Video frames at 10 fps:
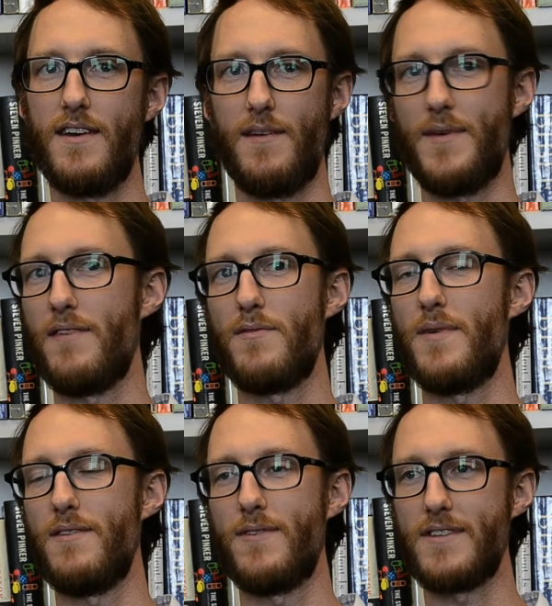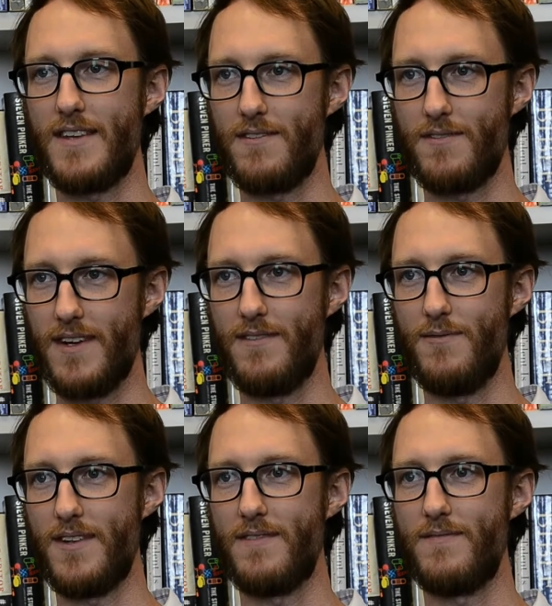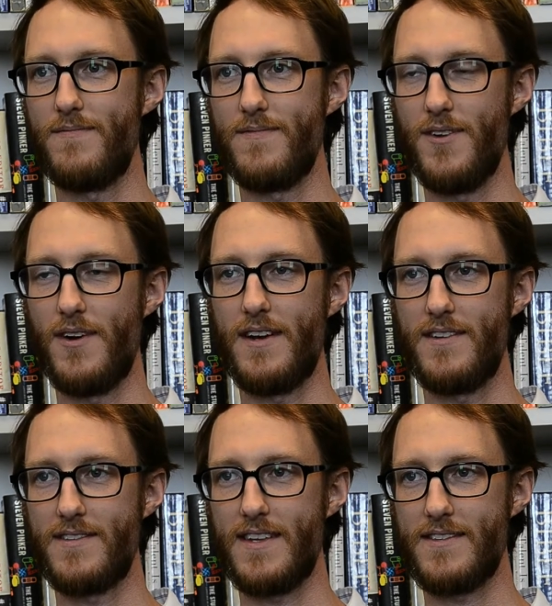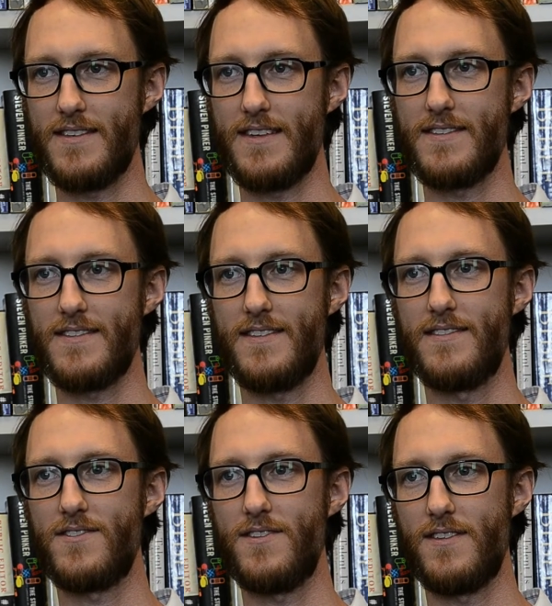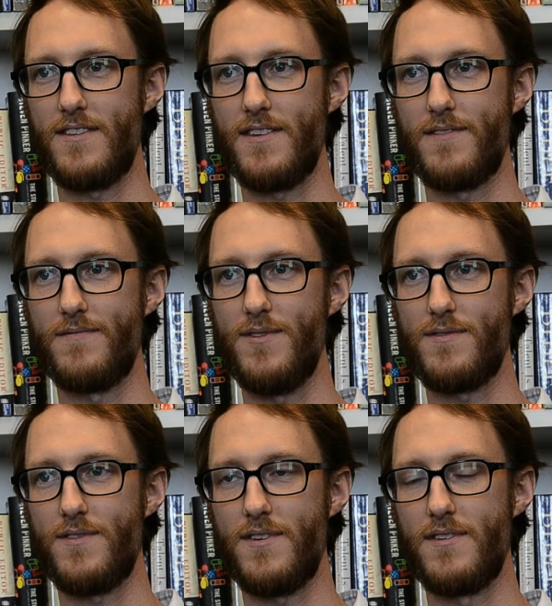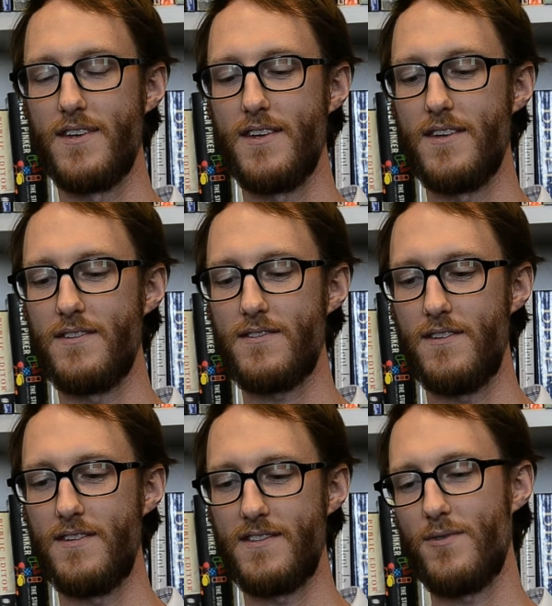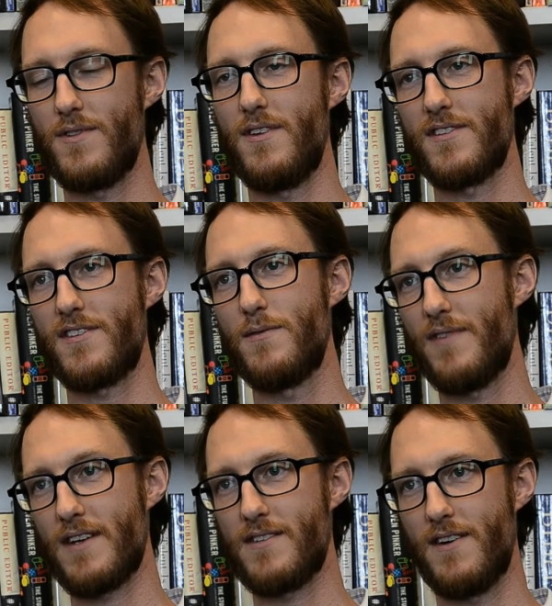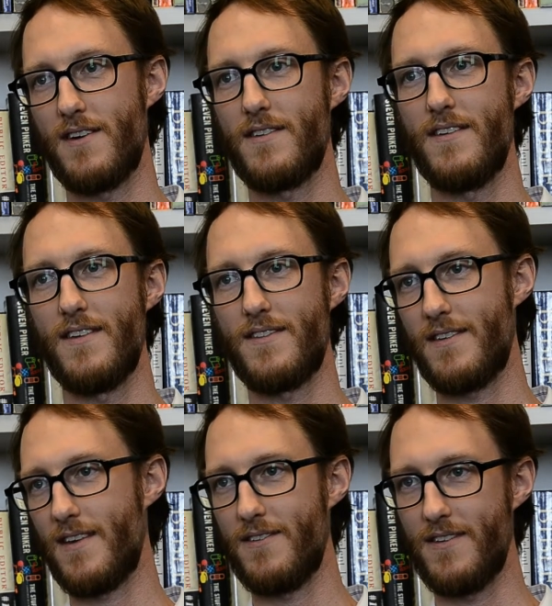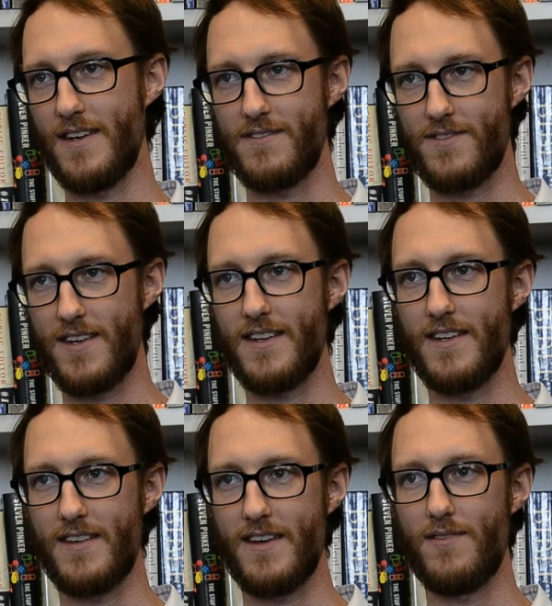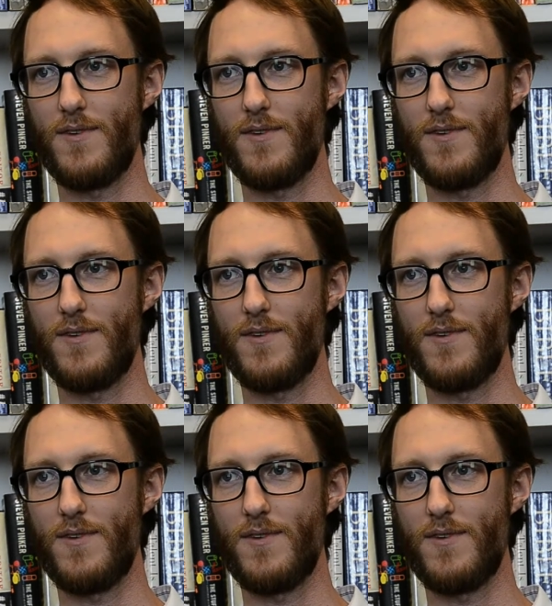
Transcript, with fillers: I mean, everybody wants that, right? You want to know how to assess things and show that they're useful. So and see what the long term effects are. And I think I know you guys are trying to get at that.